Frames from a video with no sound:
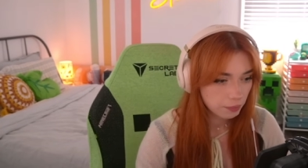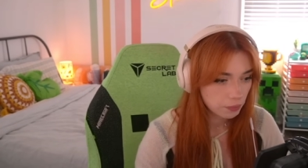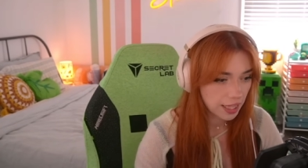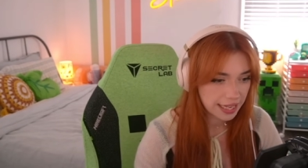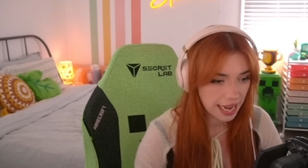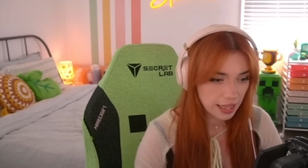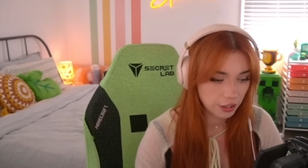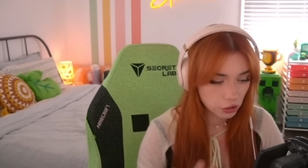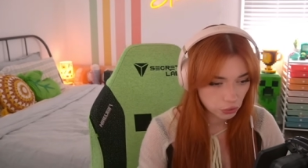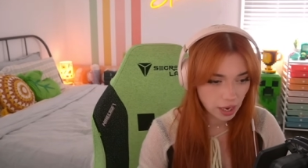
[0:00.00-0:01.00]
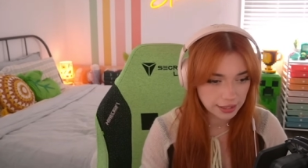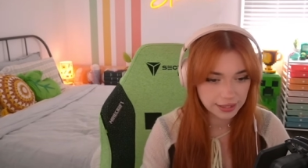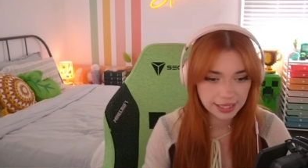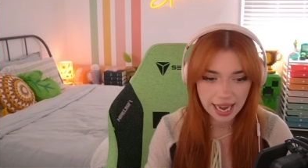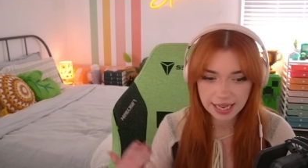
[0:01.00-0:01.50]
gain their
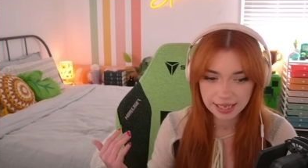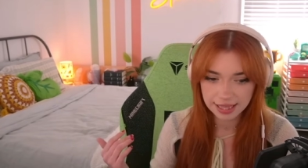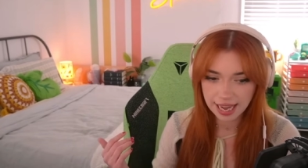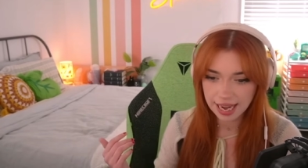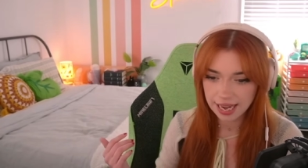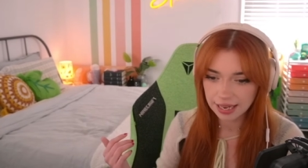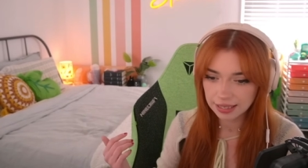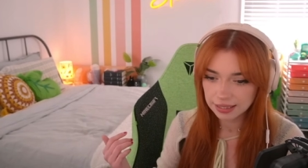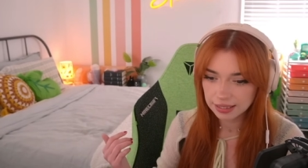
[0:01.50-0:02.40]
trust, and they,